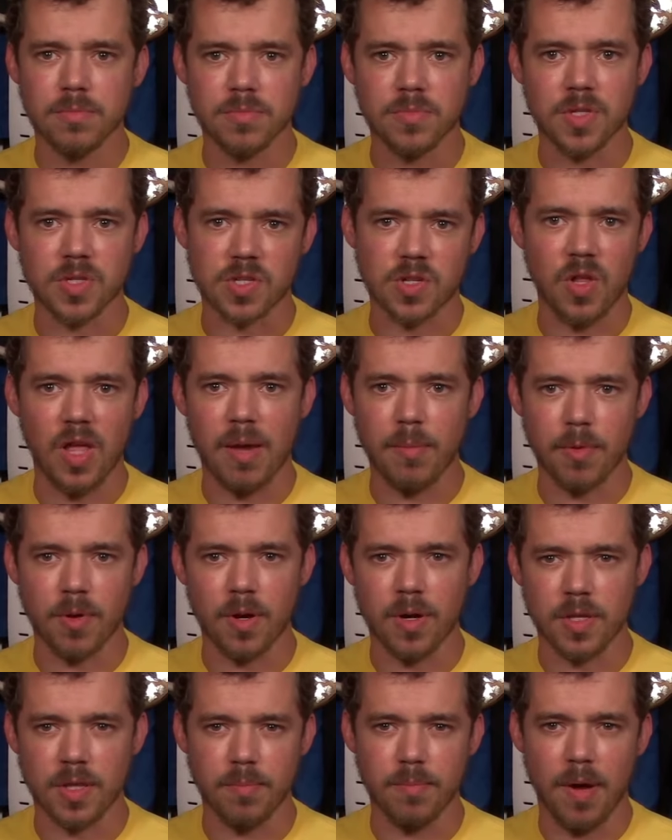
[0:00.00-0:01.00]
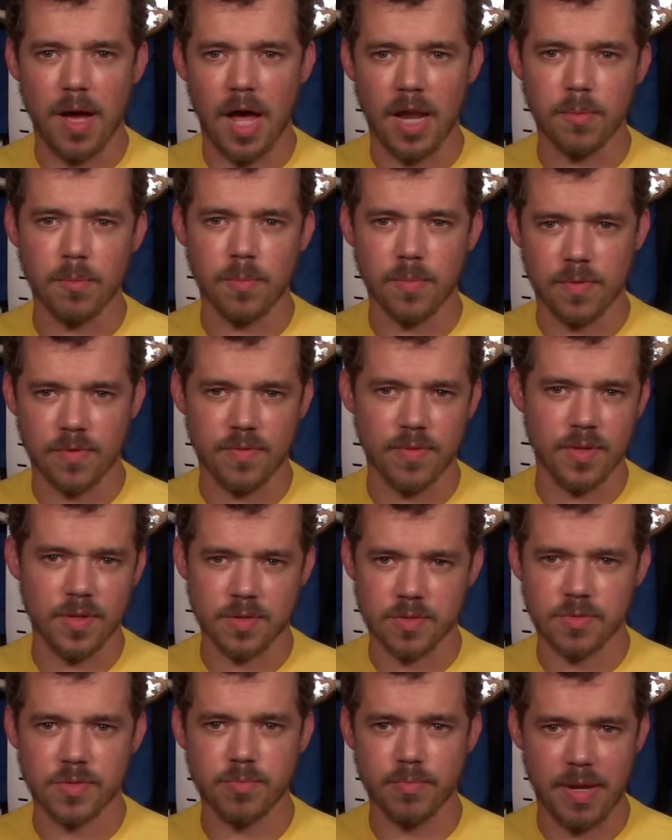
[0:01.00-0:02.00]
disclaimer at the bottom in
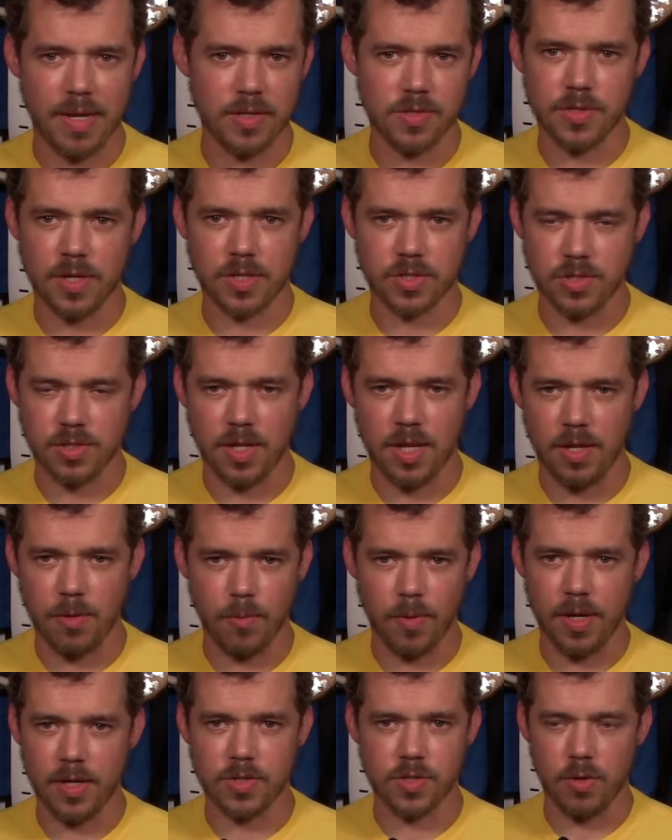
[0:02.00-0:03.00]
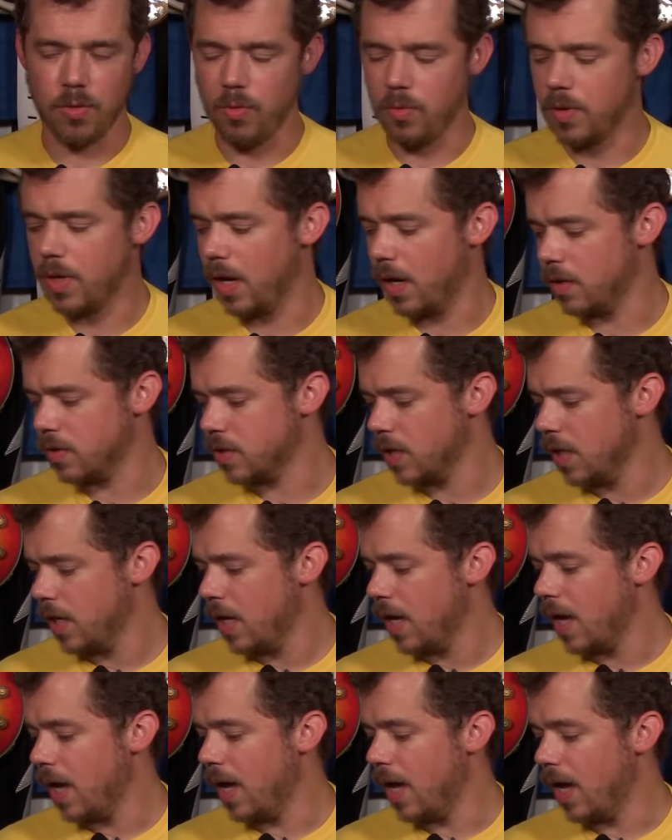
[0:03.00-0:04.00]
this main section anyway, so who cares.
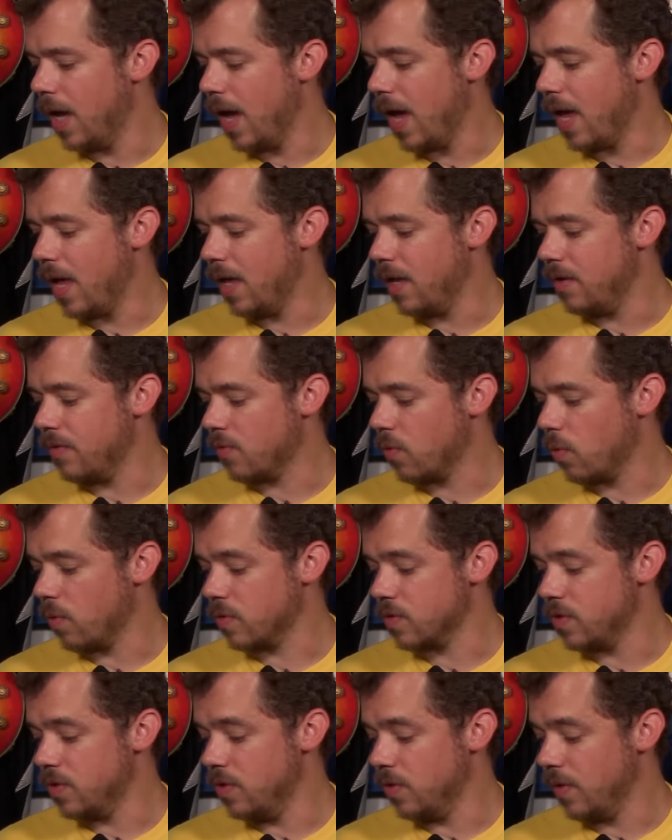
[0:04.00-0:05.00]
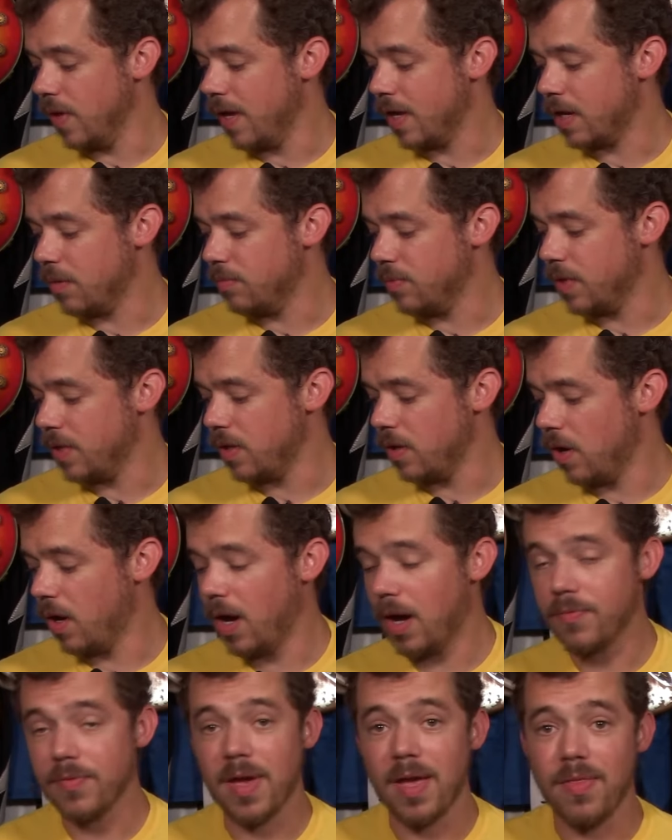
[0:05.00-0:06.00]
And of course the delay completely
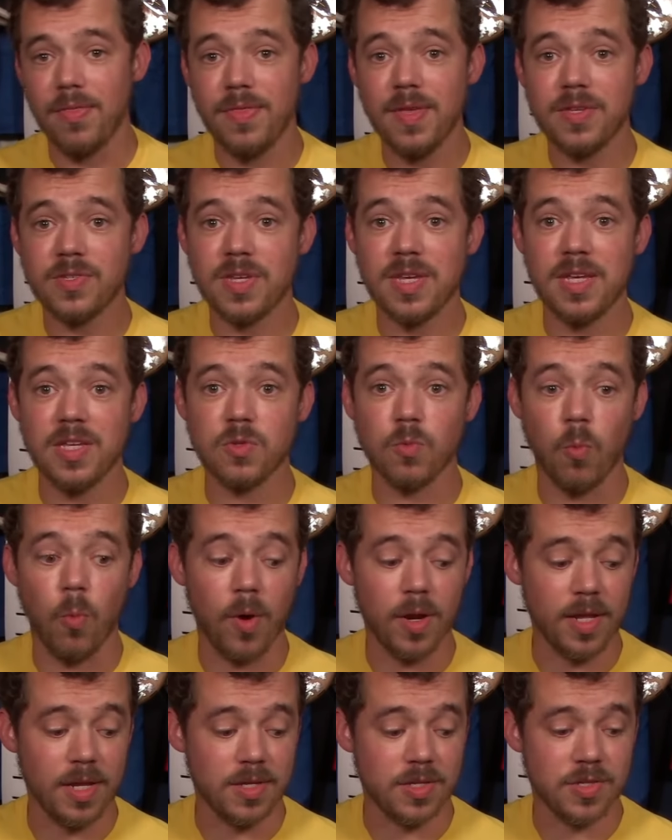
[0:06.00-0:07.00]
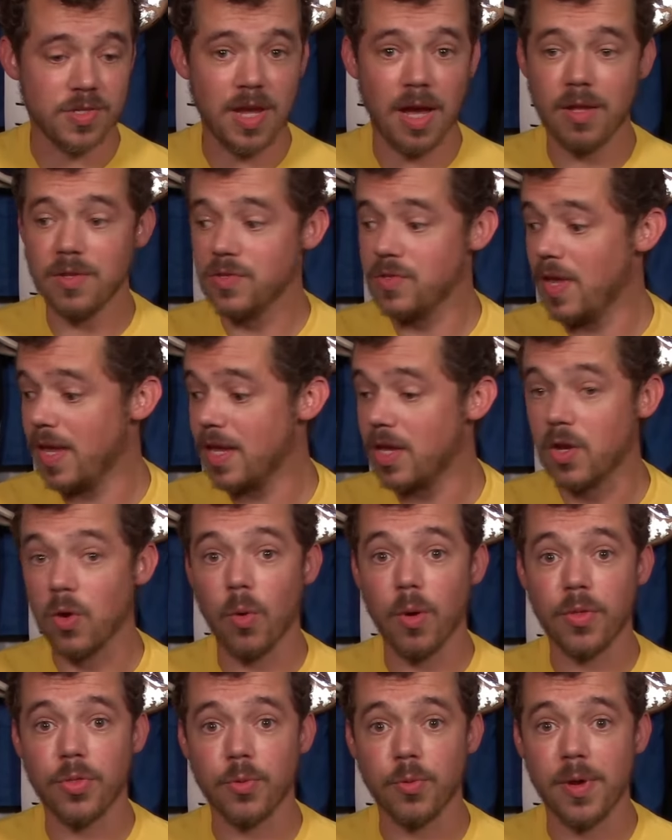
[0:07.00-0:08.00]
off, and this is what it sounds like
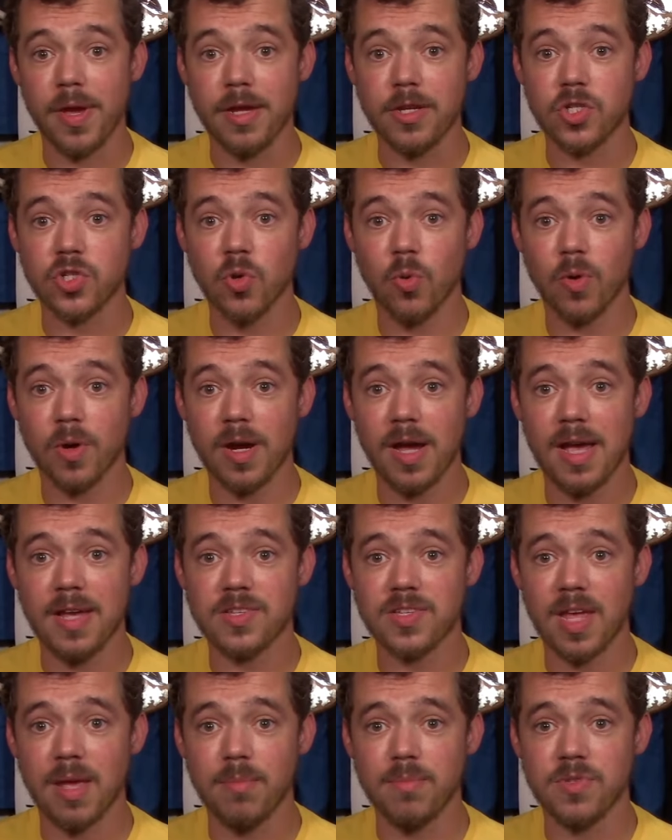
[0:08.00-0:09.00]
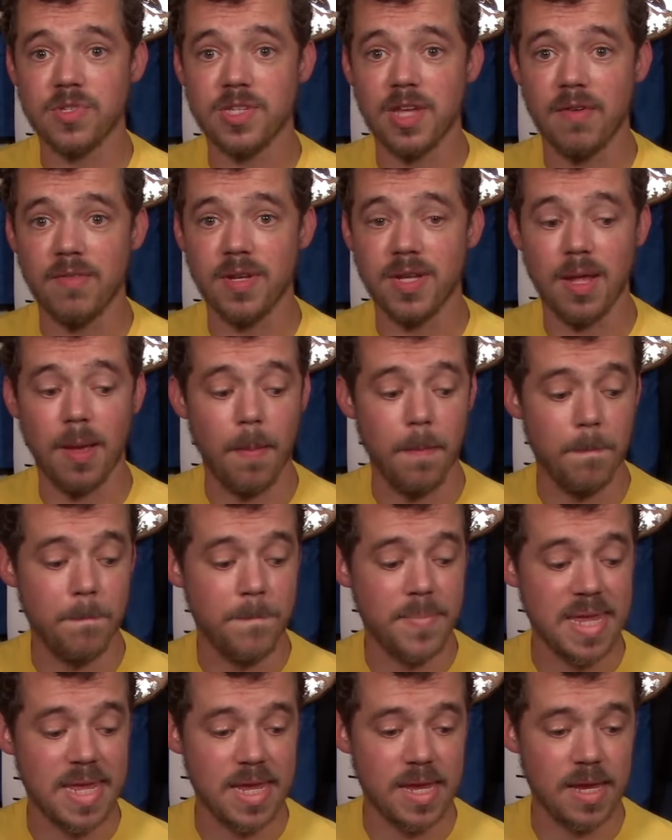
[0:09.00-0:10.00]
going through a Shure
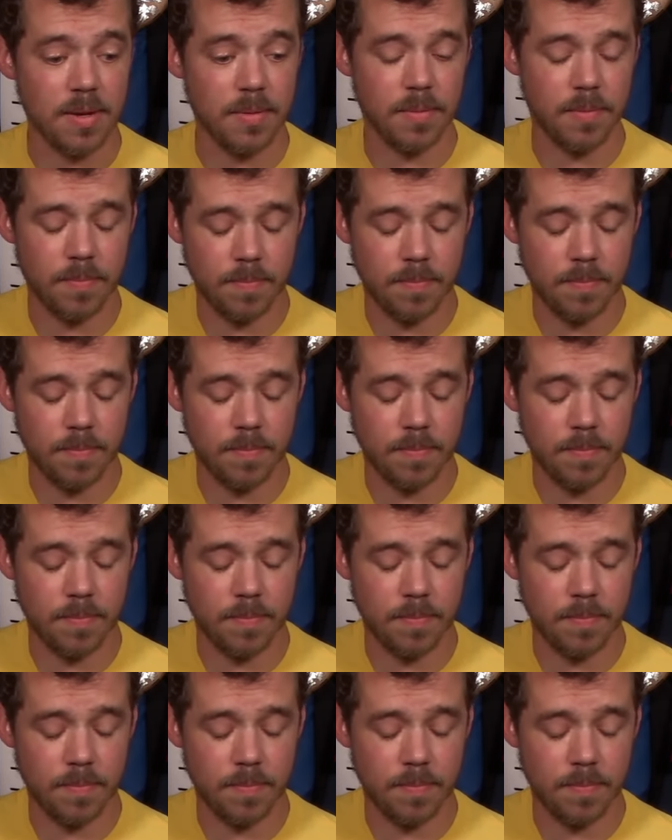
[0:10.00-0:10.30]
SM7B.